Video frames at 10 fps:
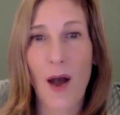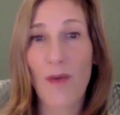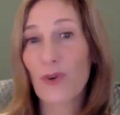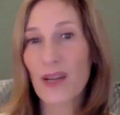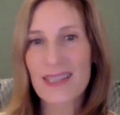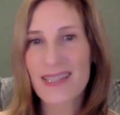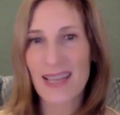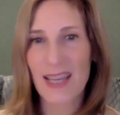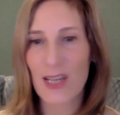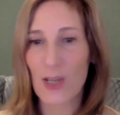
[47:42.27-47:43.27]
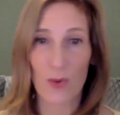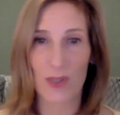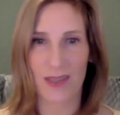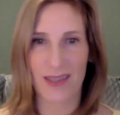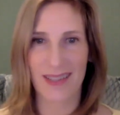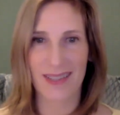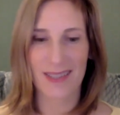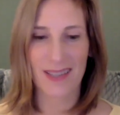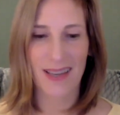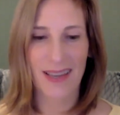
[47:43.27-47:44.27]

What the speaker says: afraid to say no to things.